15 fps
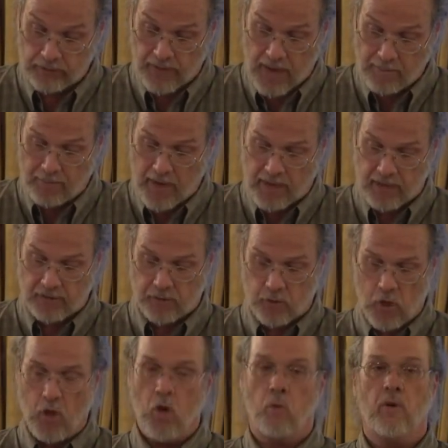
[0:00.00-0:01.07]
empires
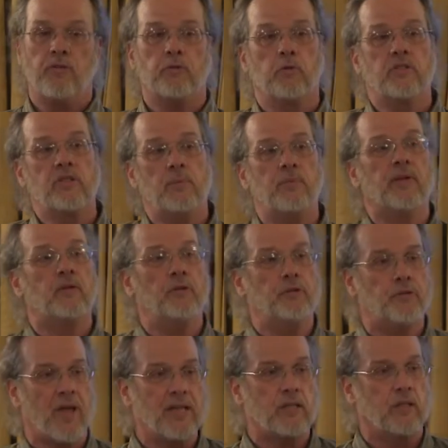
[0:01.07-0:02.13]
went through a typical
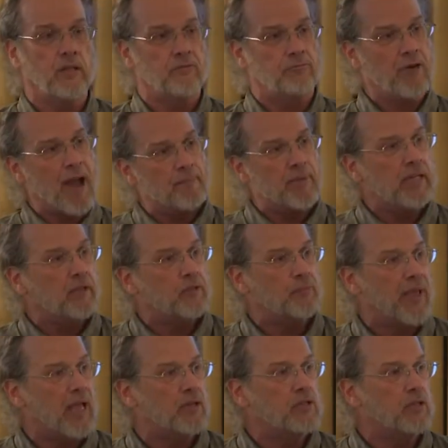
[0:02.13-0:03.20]
cycle of rapid
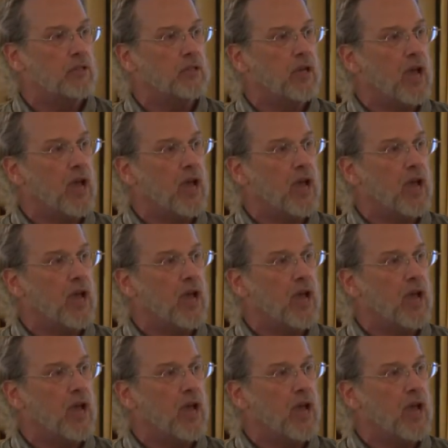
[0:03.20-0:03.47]
expansion